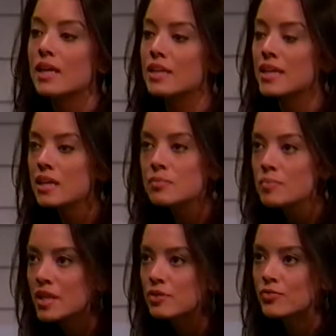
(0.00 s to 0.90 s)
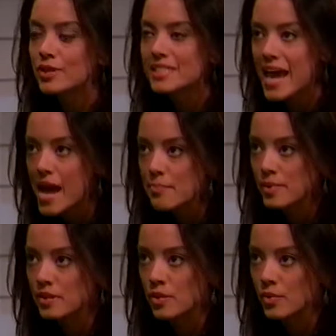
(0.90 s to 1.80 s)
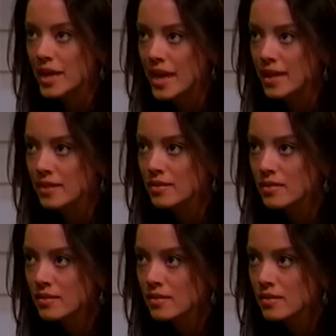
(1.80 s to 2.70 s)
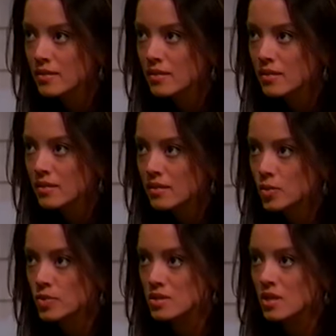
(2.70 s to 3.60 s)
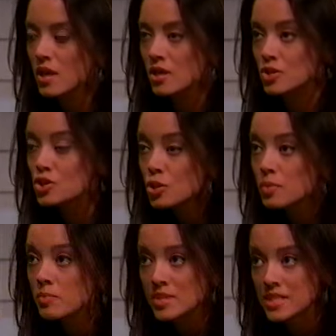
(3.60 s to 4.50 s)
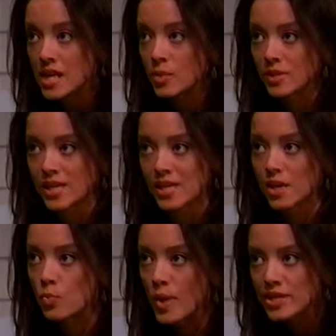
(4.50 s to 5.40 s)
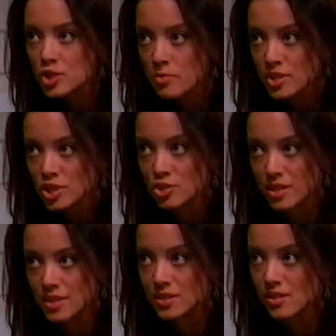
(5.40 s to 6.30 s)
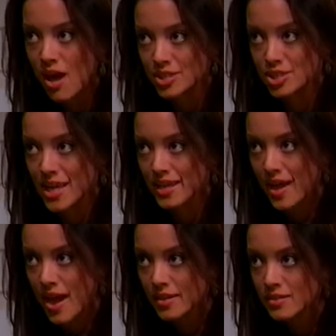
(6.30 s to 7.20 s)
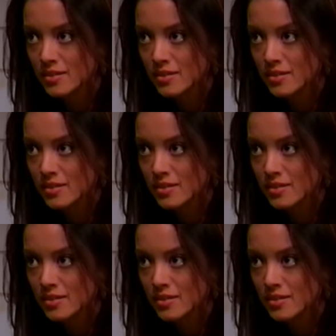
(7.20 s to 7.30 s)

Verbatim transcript: They didn't mean for it to happen, okay? It was a stupid mistake when they had had way too much to drink at the lodge that night.